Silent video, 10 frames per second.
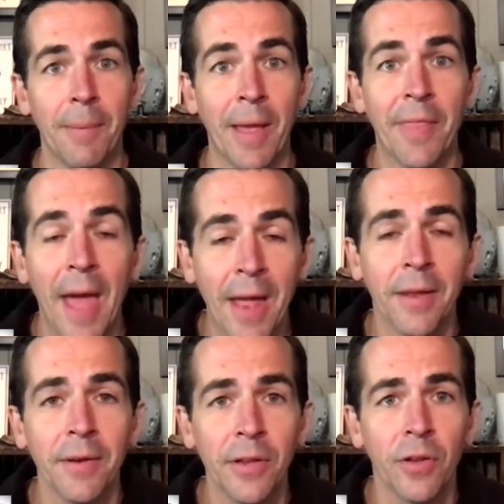And
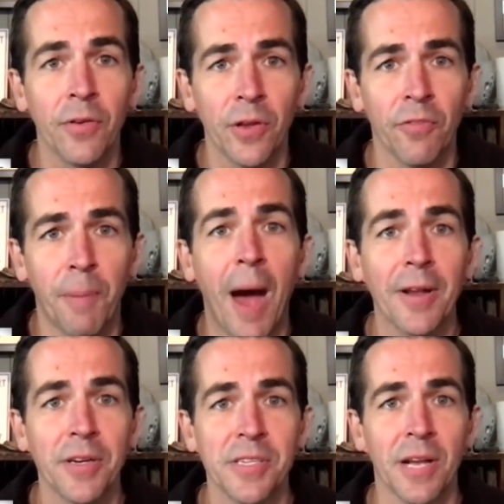then you
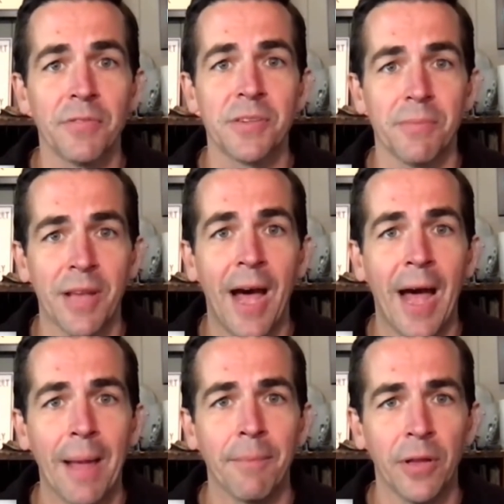bought yourself some
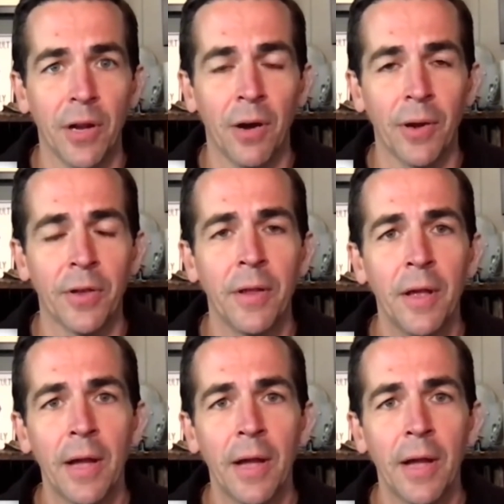time, you know, and